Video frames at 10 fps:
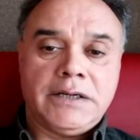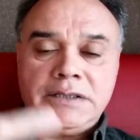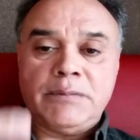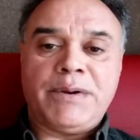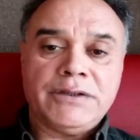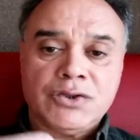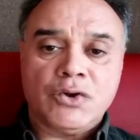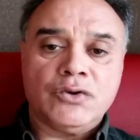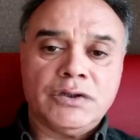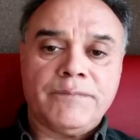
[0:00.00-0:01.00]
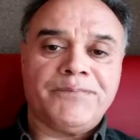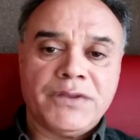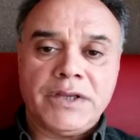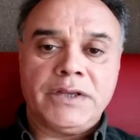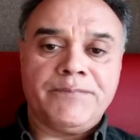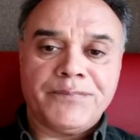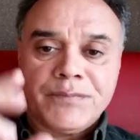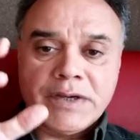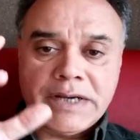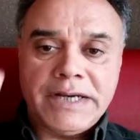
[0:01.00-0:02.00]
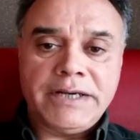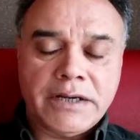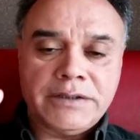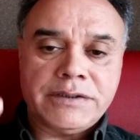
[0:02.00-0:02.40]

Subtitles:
It depends on the clinical